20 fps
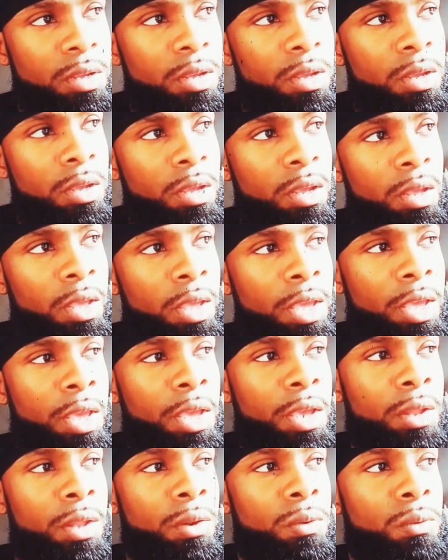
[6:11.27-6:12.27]

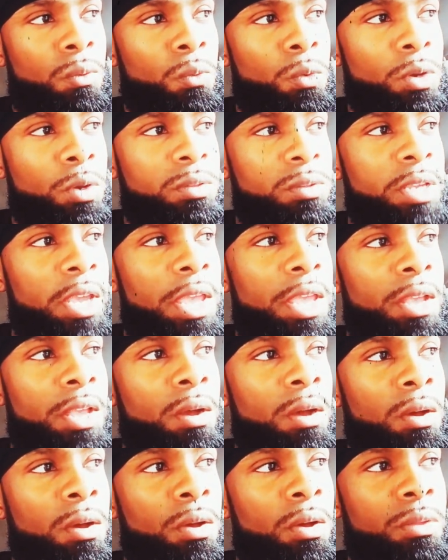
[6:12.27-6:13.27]
and will take
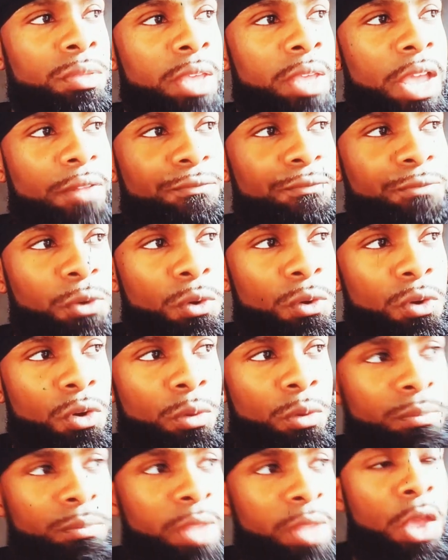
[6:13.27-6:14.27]
on that form
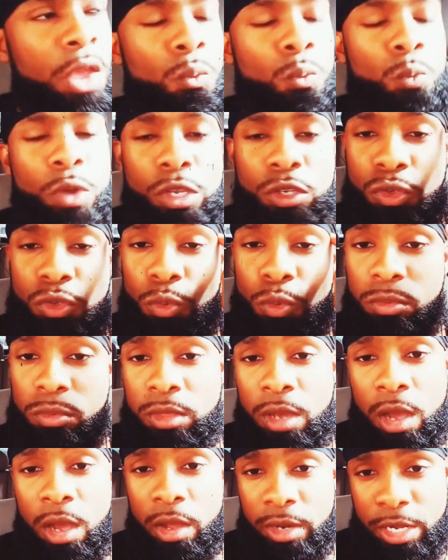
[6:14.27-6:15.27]
that which you
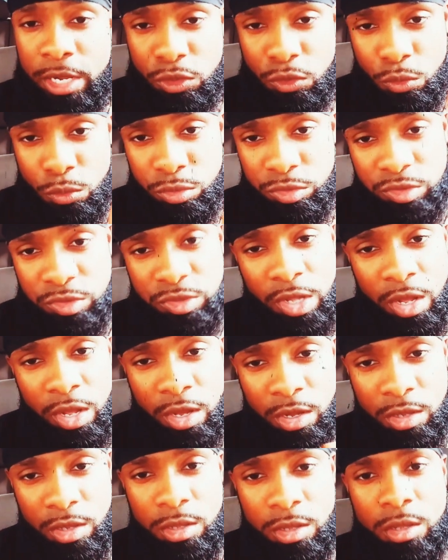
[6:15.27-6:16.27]
thought that you saw,
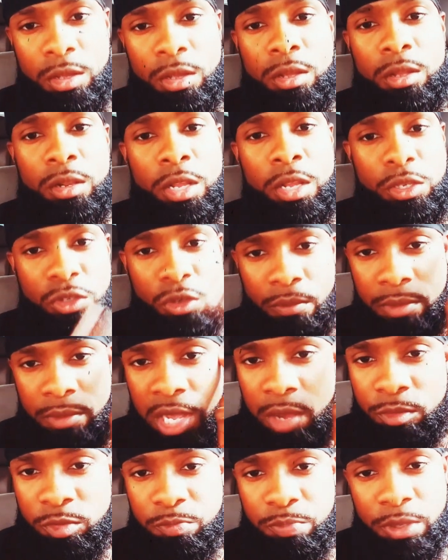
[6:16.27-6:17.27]
that your mind
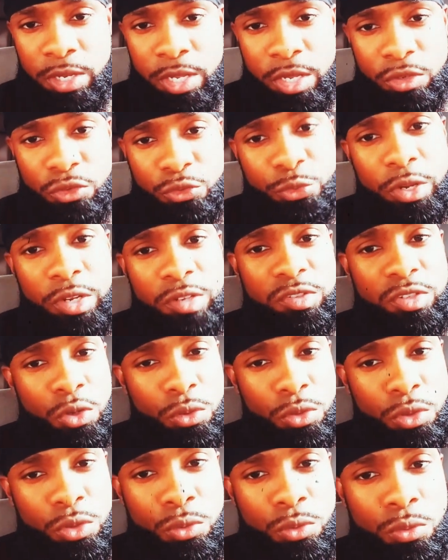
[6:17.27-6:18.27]
was playing tricks on
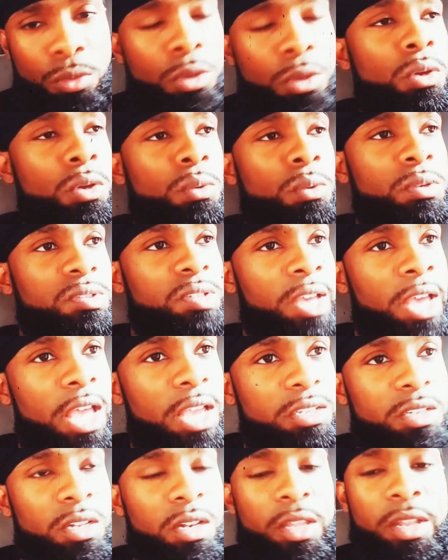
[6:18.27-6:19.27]
you, was
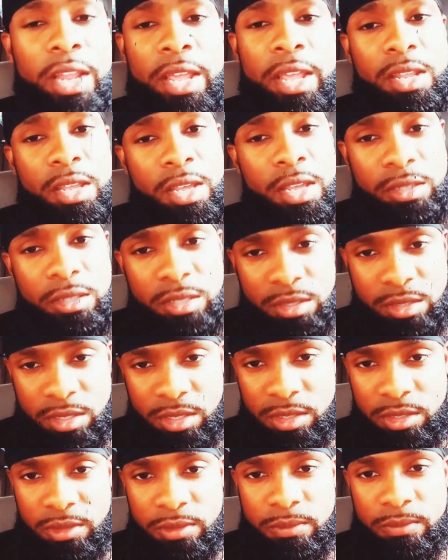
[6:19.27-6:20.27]
actually that entity
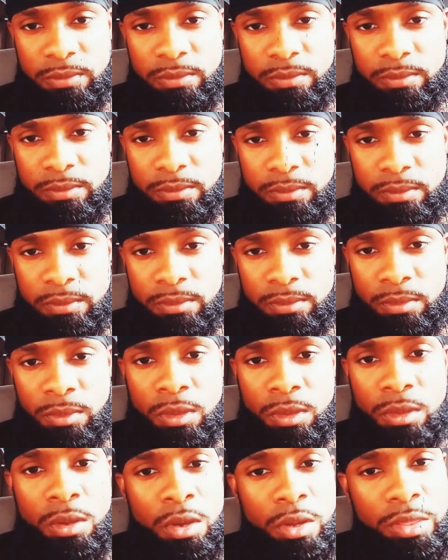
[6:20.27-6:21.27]

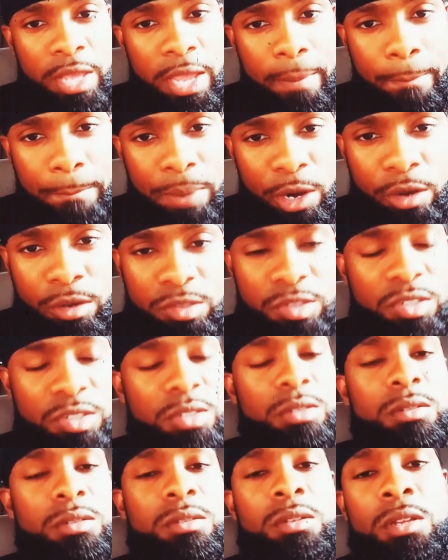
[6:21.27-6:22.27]
or that person.
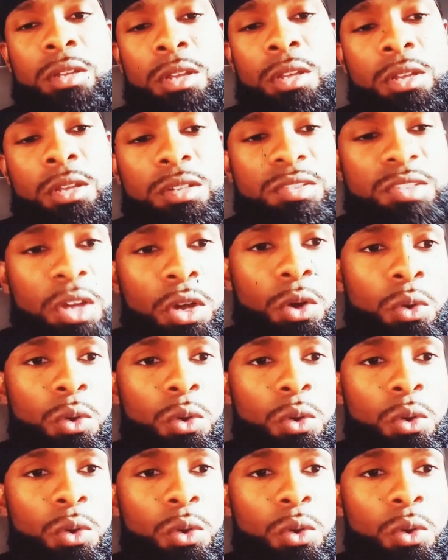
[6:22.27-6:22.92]
So